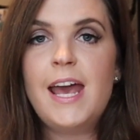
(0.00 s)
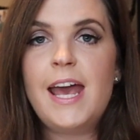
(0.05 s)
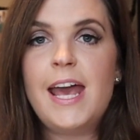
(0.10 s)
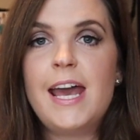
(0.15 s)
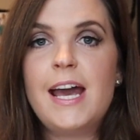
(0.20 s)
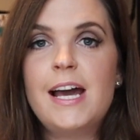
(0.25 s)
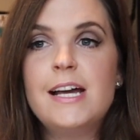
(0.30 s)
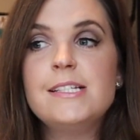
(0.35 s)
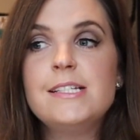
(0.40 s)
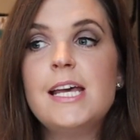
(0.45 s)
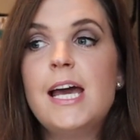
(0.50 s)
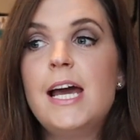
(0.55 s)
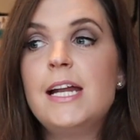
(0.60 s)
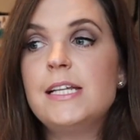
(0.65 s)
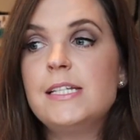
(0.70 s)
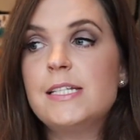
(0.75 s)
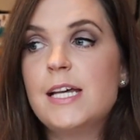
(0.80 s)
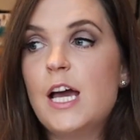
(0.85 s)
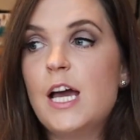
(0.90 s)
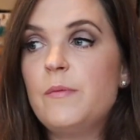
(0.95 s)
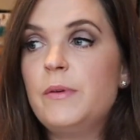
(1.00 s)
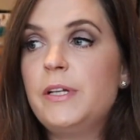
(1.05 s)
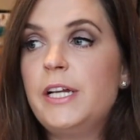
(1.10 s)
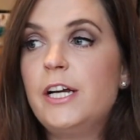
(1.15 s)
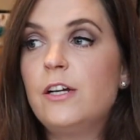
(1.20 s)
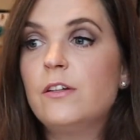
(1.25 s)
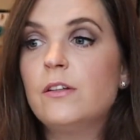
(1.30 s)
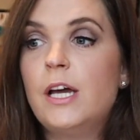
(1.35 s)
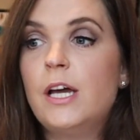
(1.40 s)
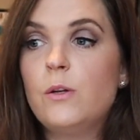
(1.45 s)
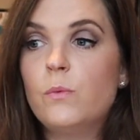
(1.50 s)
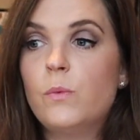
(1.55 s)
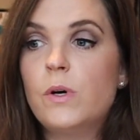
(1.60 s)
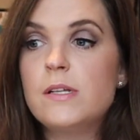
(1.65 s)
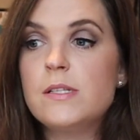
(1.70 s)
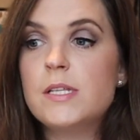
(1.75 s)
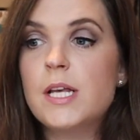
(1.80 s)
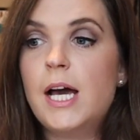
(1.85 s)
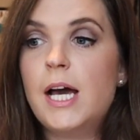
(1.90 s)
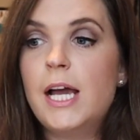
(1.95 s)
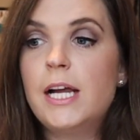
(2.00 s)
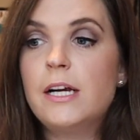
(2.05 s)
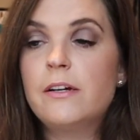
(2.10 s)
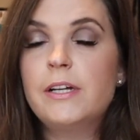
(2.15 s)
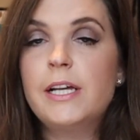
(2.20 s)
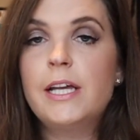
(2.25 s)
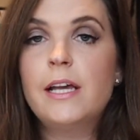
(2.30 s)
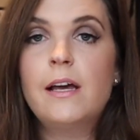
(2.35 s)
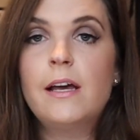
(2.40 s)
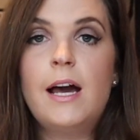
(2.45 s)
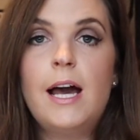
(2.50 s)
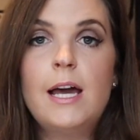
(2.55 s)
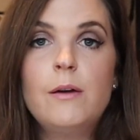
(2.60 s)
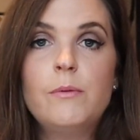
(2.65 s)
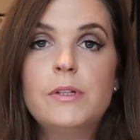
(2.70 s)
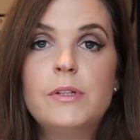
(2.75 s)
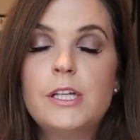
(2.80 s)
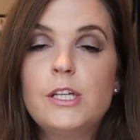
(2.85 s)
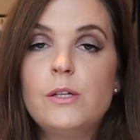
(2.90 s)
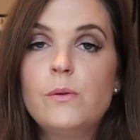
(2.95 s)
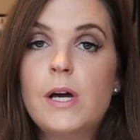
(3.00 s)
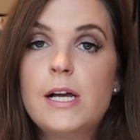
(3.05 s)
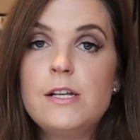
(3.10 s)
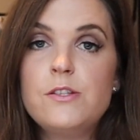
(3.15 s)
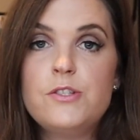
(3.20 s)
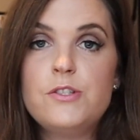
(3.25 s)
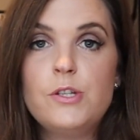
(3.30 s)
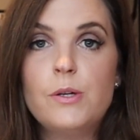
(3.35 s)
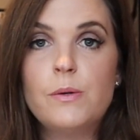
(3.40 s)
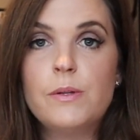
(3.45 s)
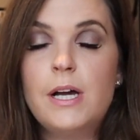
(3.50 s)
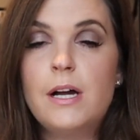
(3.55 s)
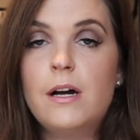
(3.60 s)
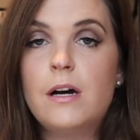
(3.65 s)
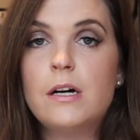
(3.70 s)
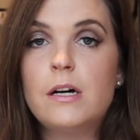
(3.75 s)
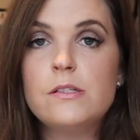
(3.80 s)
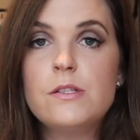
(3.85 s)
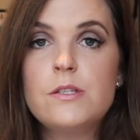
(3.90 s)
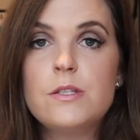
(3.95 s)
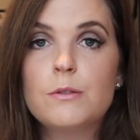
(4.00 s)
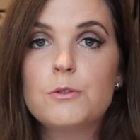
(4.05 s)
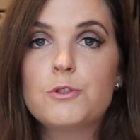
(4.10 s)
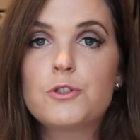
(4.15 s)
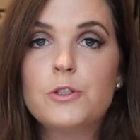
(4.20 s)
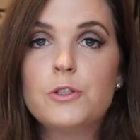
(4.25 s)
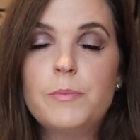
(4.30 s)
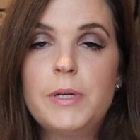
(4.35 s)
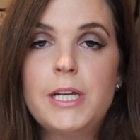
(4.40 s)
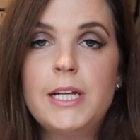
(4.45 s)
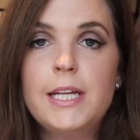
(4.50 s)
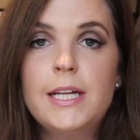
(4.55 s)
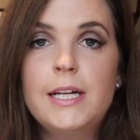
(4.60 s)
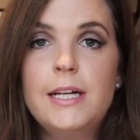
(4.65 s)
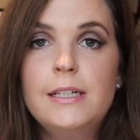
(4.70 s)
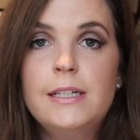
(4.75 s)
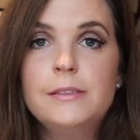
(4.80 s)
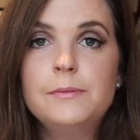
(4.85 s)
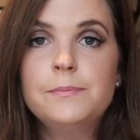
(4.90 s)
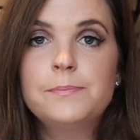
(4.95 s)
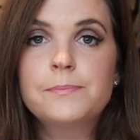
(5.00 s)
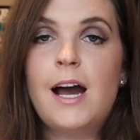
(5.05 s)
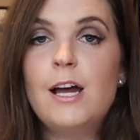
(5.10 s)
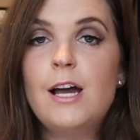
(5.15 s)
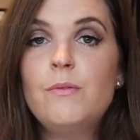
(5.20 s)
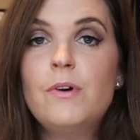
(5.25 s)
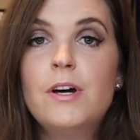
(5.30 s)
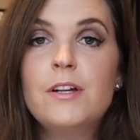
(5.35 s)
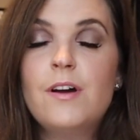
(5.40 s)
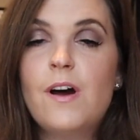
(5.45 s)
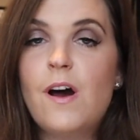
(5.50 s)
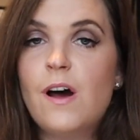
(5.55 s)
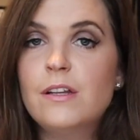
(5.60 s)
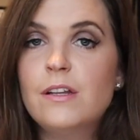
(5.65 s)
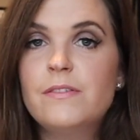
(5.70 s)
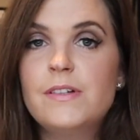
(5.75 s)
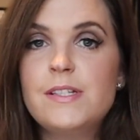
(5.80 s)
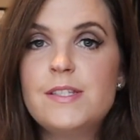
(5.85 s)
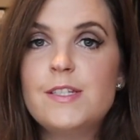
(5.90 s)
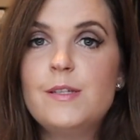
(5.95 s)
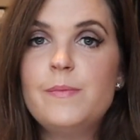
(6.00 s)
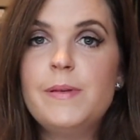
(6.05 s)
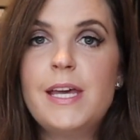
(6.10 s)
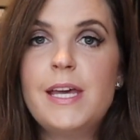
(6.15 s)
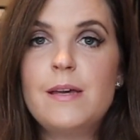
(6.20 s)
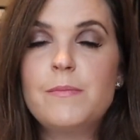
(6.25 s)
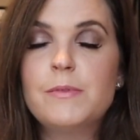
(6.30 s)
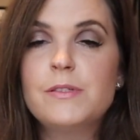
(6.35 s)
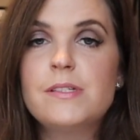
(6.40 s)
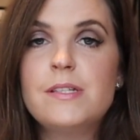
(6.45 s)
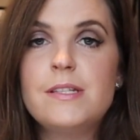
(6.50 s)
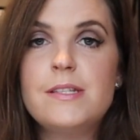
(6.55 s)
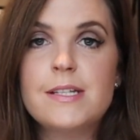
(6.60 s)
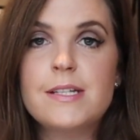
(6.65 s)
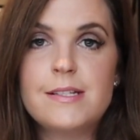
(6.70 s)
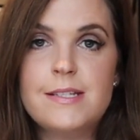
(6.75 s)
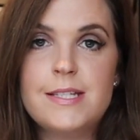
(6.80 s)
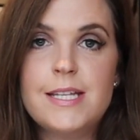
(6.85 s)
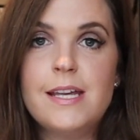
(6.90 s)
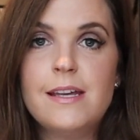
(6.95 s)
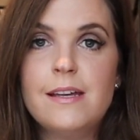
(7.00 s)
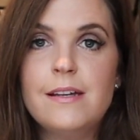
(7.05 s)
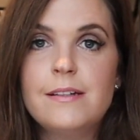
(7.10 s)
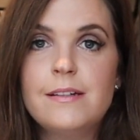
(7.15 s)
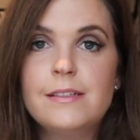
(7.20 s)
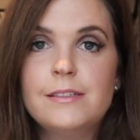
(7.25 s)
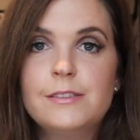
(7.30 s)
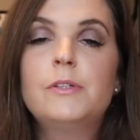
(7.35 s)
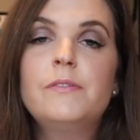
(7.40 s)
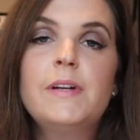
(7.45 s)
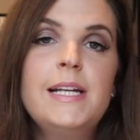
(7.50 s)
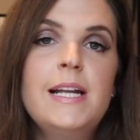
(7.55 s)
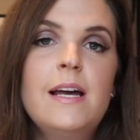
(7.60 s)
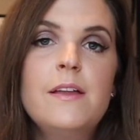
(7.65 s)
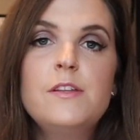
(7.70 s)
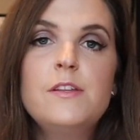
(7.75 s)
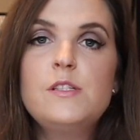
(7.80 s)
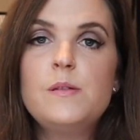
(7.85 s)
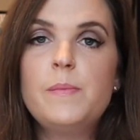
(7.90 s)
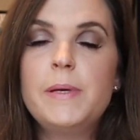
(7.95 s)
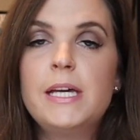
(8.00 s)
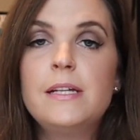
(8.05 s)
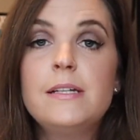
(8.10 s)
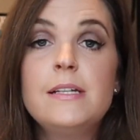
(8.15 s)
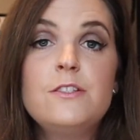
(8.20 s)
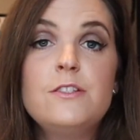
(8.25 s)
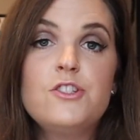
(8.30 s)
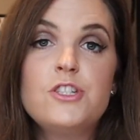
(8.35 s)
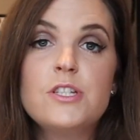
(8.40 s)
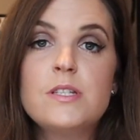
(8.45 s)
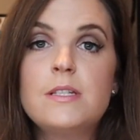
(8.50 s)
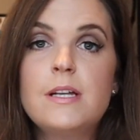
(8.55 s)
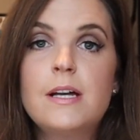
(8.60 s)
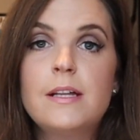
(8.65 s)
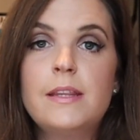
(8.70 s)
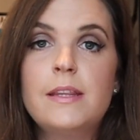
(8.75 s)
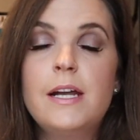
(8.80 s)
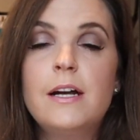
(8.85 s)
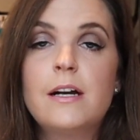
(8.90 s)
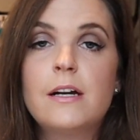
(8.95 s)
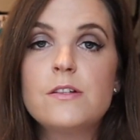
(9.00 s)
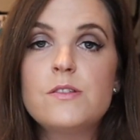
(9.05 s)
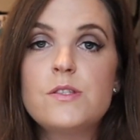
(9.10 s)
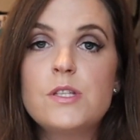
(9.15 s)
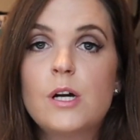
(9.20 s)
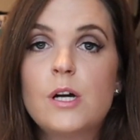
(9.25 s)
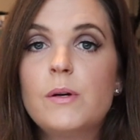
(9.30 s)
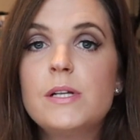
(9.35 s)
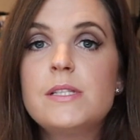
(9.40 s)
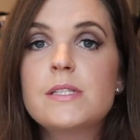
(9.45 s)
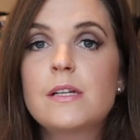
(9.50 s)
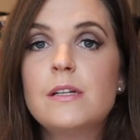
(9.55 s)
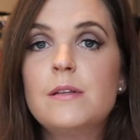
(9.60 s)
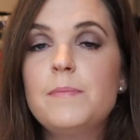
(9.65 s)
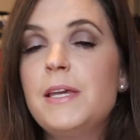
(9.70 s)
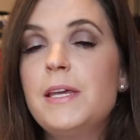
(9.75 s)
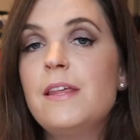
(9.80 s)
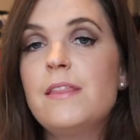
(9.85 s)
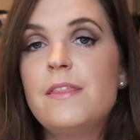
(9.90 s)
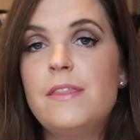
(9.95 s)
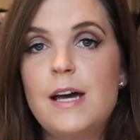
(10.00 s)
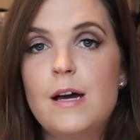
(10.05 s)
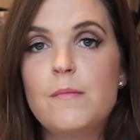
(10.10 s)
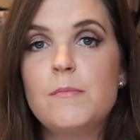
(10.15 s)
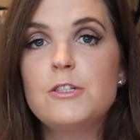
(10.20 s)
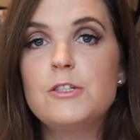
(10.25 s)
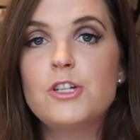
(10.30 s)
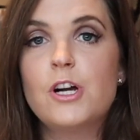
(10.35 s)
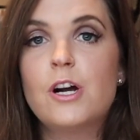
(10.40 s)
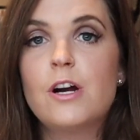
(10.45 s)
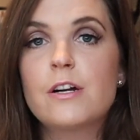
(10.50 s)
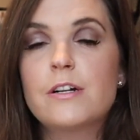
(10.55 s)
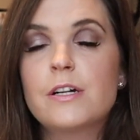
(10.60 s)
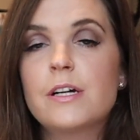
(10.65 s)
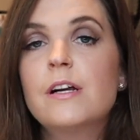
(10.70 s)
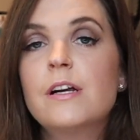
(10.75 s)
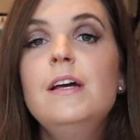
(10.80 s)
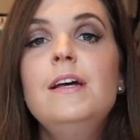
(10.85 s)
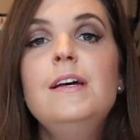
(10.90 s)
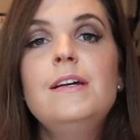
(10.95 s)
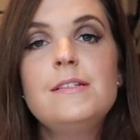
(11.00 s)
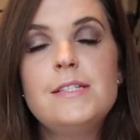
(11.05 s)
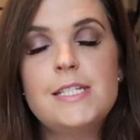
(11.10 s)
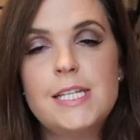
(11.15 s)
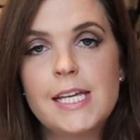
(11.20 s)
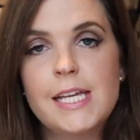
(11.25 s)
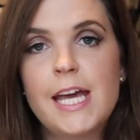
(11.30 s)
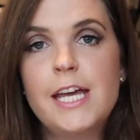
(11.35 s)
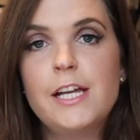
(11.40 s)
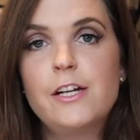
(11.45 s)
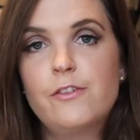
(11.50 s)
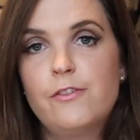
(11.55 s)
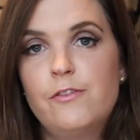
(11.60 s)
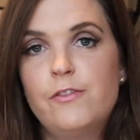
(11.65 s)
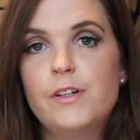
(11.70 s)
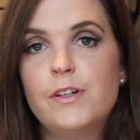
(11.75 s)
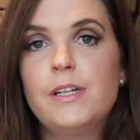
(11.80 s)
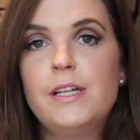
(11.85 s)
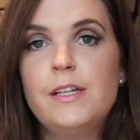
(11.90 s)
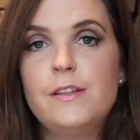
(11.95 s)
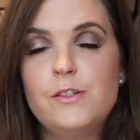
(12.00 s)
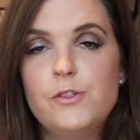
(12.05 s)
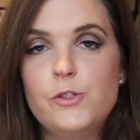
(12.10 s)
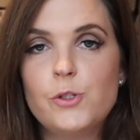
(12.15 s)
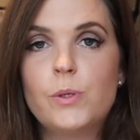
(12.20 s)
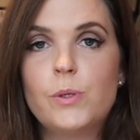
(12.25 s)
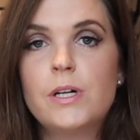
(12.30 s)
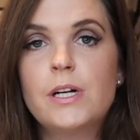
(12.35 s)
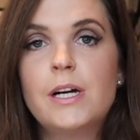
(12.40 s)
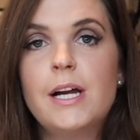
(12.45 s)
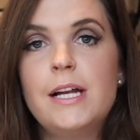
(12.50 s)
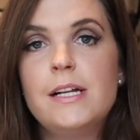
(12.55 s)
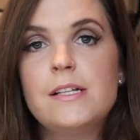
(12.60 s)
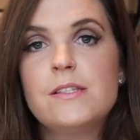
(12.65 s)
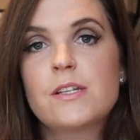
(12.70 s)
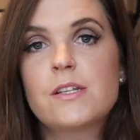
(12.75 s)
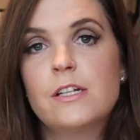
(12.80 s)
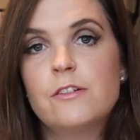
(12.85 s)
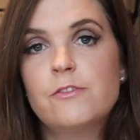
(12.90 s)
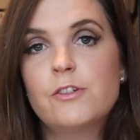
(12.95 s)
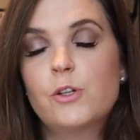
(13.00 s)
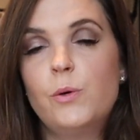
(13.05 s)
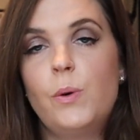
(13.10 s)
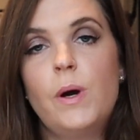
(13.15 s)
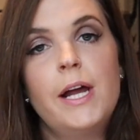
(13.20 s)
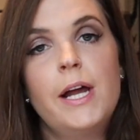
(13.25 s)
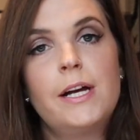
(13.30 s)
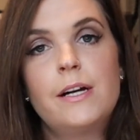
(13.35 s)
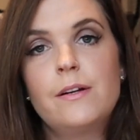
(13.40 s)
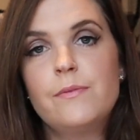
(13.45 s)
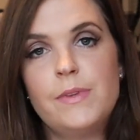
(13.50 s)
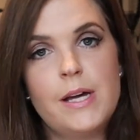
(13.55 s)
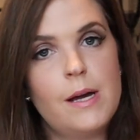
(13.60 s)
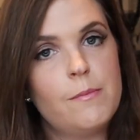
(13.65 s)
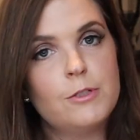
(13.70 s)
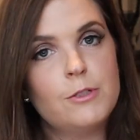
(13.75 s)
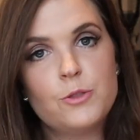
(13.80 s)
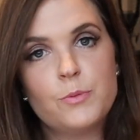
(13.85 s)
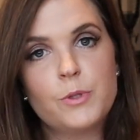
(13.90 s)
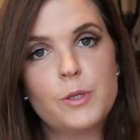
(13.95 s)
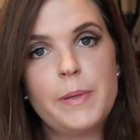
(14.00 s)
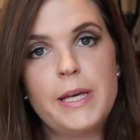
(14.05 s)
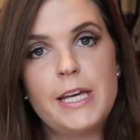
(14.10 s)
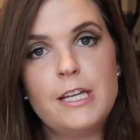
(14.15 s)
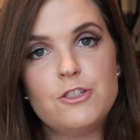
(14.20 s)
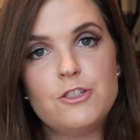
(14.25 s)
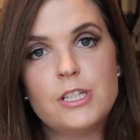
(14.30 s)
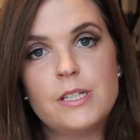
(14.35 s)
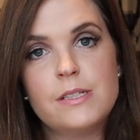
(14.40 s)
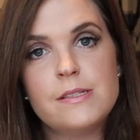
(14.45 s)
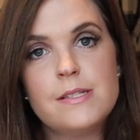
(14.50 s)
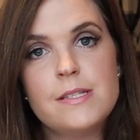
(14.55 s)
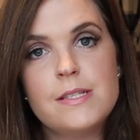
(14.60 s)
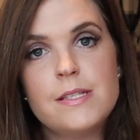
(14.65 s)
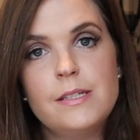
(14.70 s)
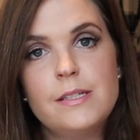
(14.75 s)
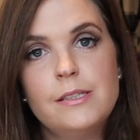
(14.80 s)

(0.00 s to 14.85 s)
and anytime an airline was hiring, I would let you guys know that on social media. I want all of us to be able to succeed. But right now the demand is just not there, so it's gonna be that much harder to get your foot in the door, and it's gonna require that much more patience.